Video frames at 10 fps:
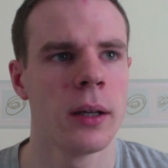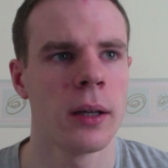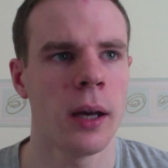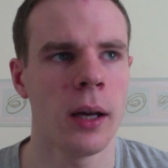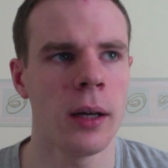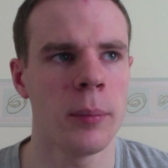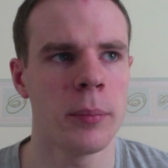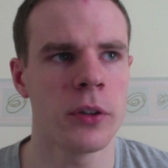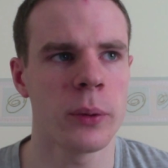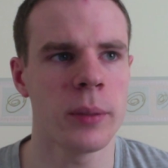
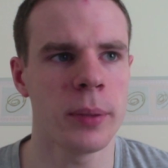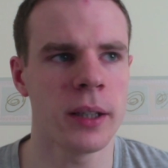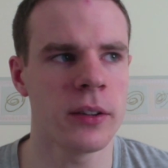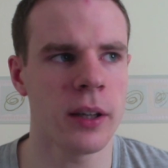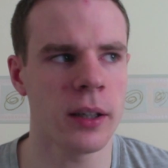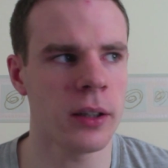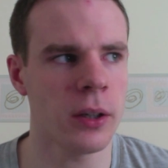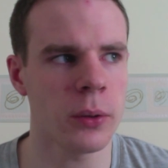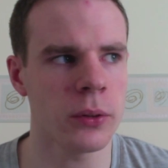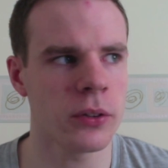between being
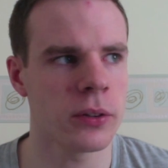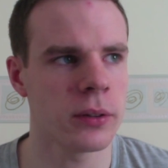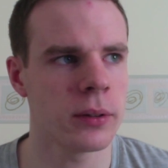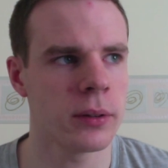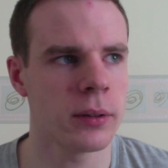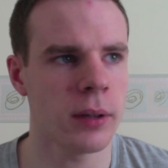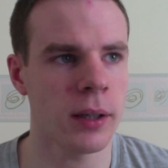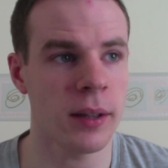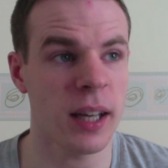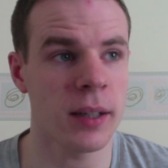diagnosed
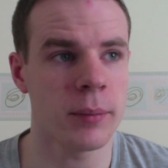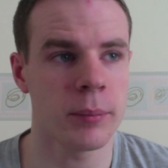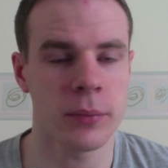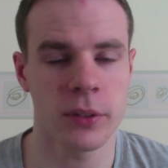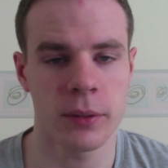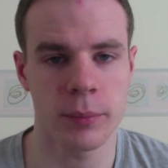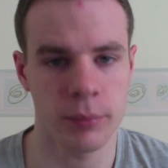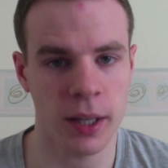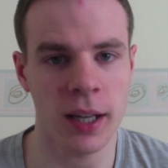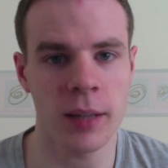and that
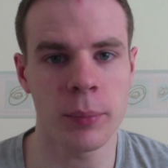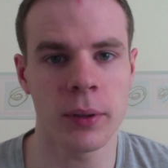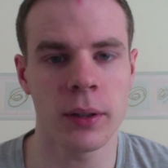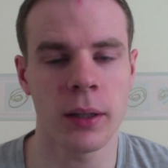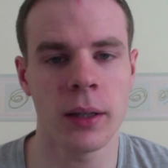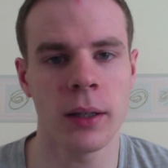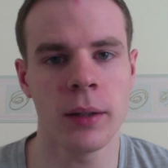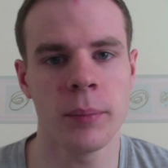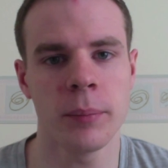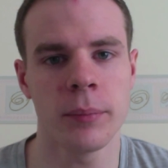time,
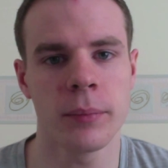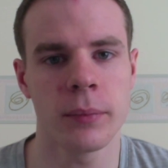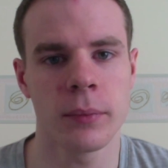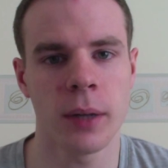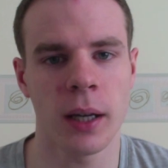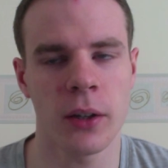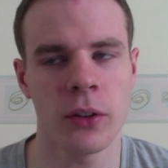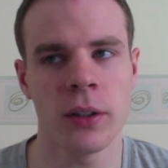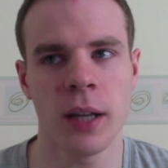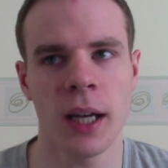I
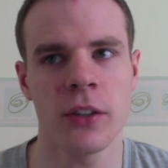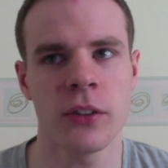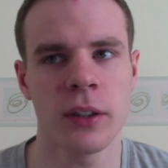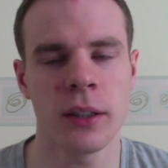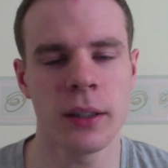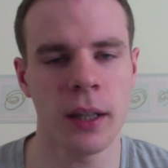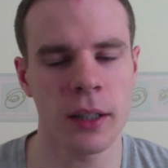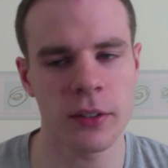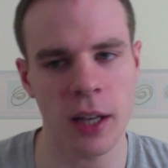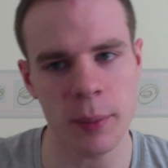couldn't actually
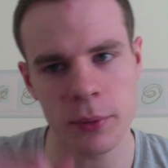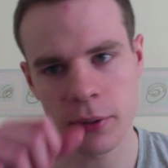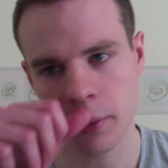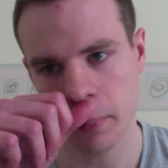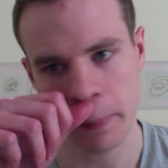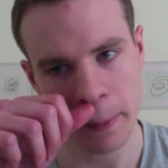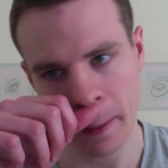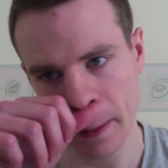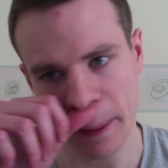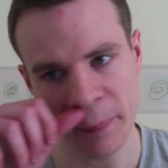accept
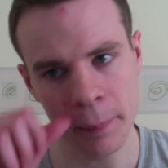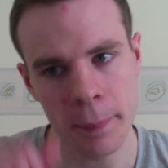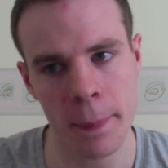my